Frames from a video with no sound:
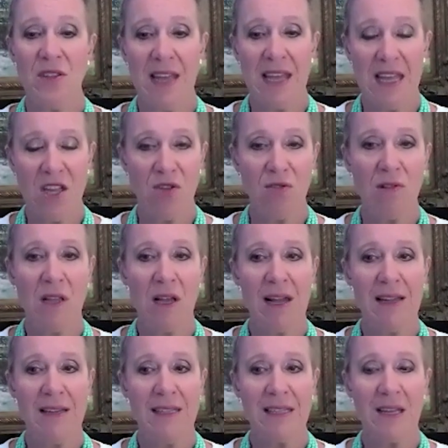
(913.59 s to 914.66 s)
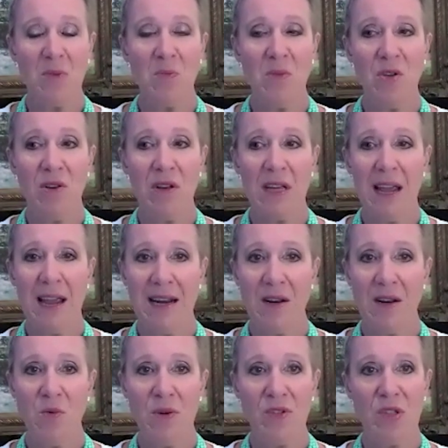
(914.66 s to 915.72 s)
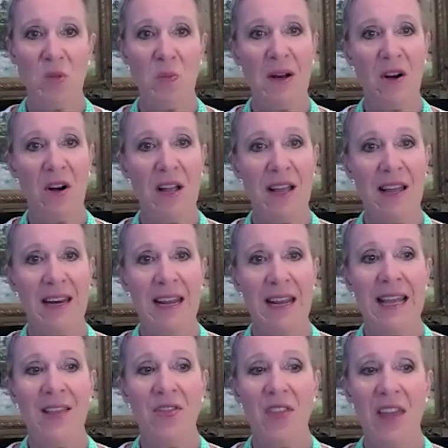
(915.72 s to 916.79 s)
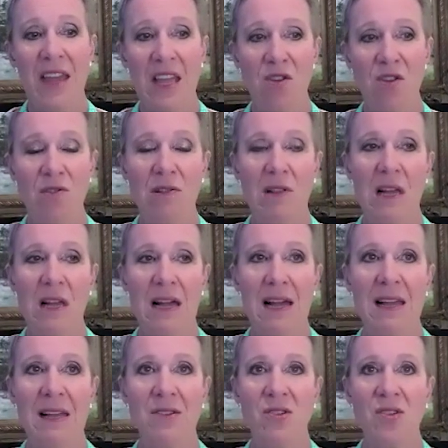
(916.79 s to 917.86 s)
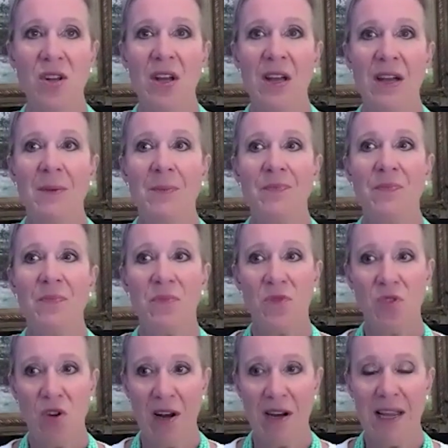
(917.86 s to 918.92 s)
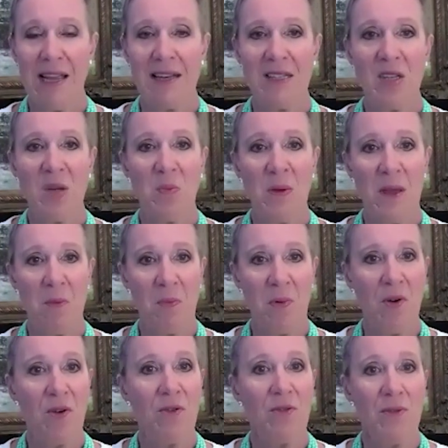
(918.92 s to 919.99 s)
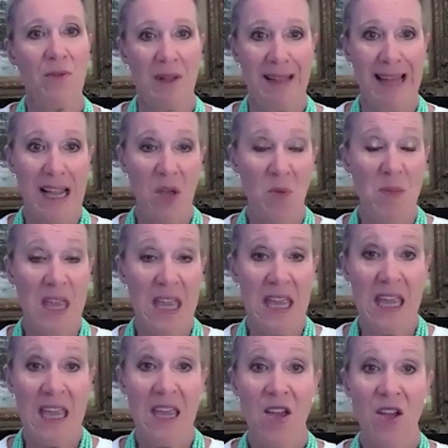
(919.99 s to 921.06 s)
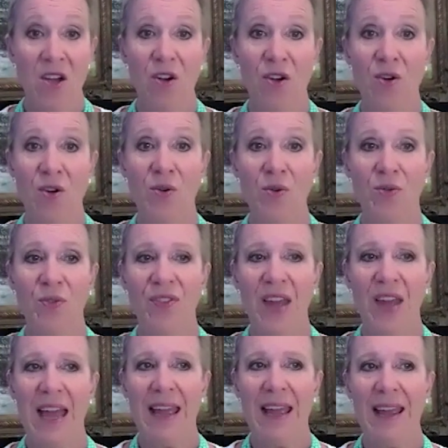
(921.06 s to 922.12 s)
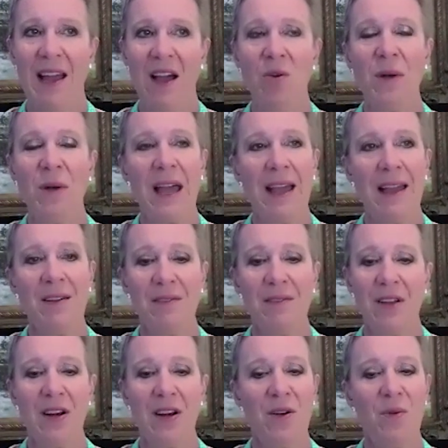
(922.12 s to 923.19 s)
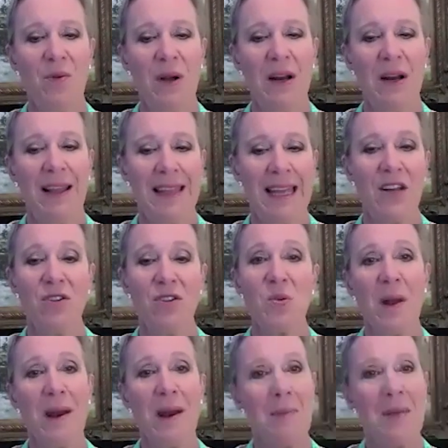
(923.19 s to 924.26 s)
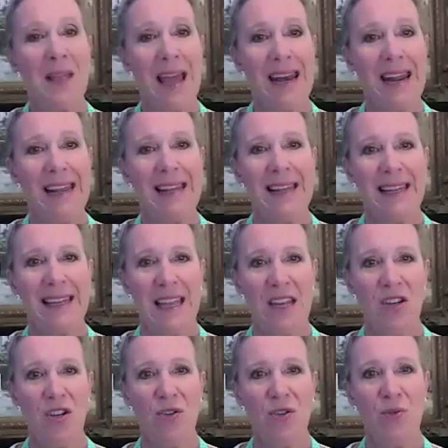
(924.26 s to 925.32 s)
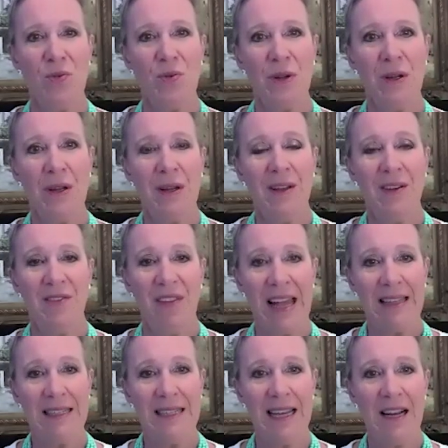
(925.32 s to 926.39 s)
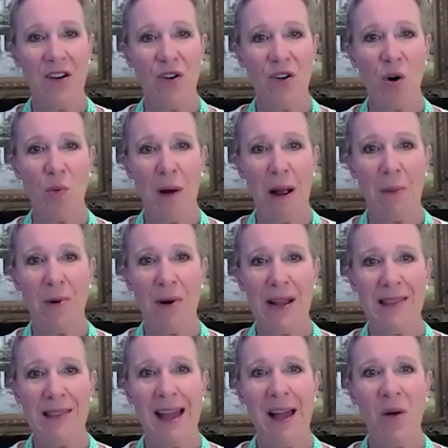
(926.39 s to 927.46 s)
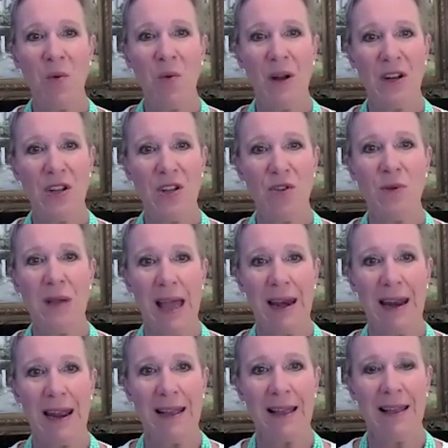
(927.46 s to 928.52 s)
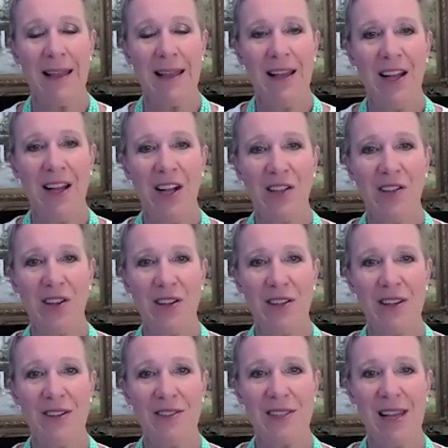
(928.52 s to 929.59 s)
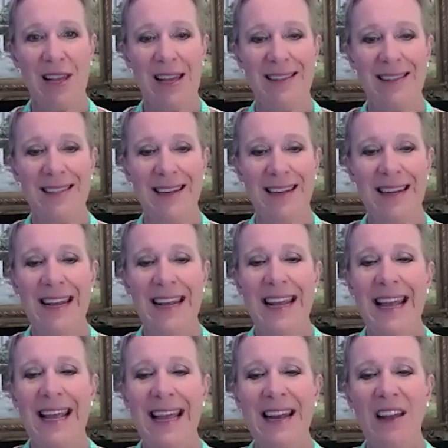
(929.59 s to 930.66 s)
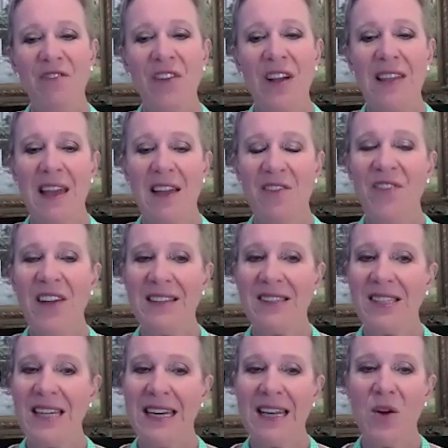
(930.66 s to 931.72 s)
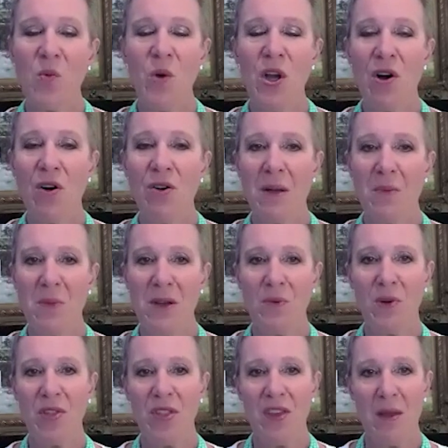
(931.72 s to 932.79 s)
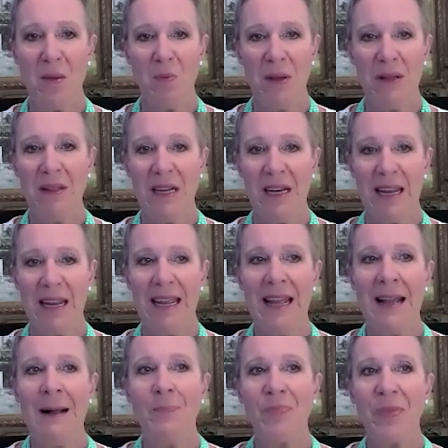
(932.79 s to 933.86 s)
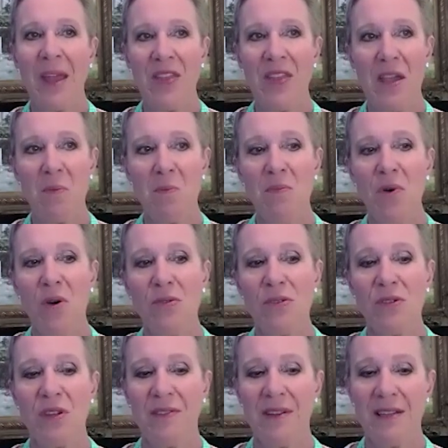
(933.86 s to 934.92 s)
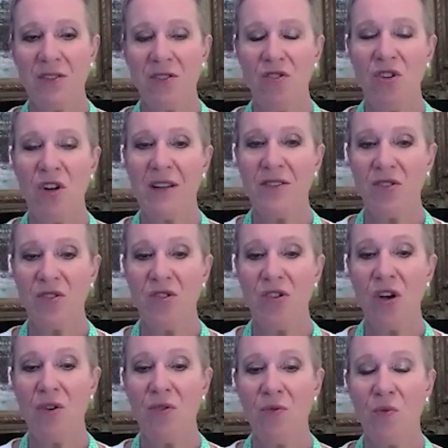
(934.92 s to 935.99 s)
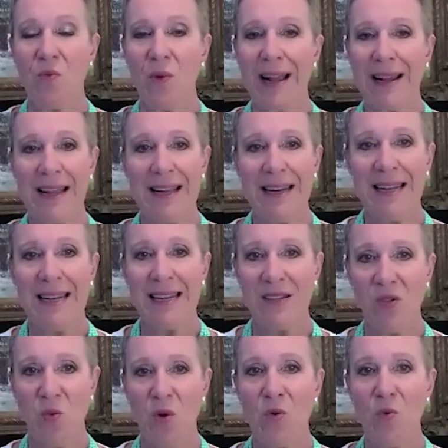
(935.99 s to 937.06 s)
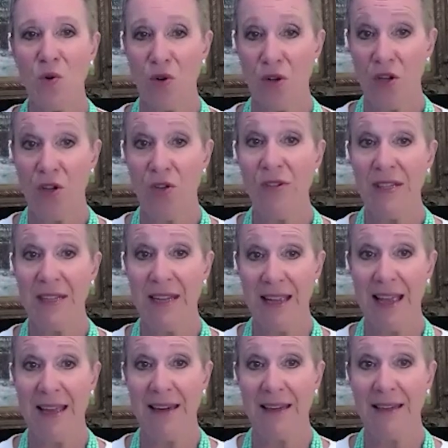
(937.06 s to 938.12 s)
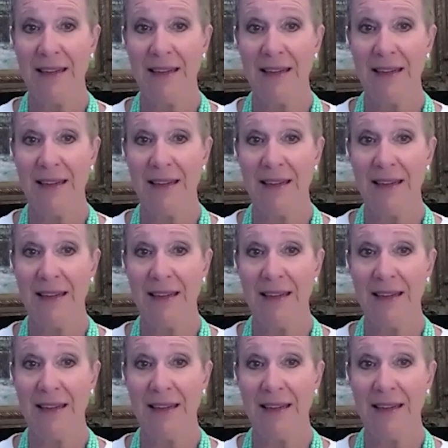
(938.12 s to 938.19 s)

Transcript: They utilize communicating with spirit. They utilize talking to people like me who say, okay, you know what, here's what I'm getting. Can you validate or corroborate that? What are you getting along those lines? And I find that fascinating. We all come in with the ability. I think most of us just don't recognize when we're using it.